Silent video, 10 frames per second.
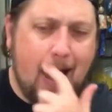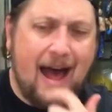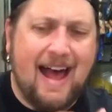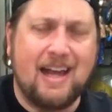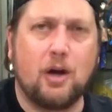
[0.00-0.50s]

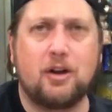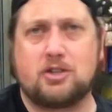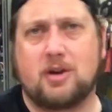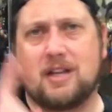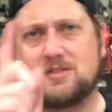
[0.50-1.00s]
I go to
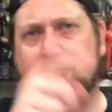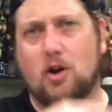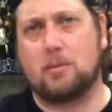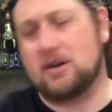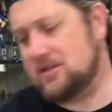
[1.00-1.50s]

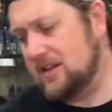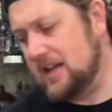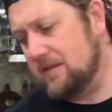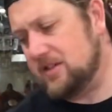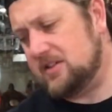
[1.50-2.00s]
Transformers and
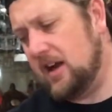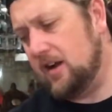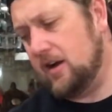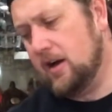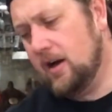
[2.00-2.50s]

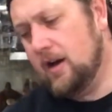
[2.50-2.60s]
Devastator.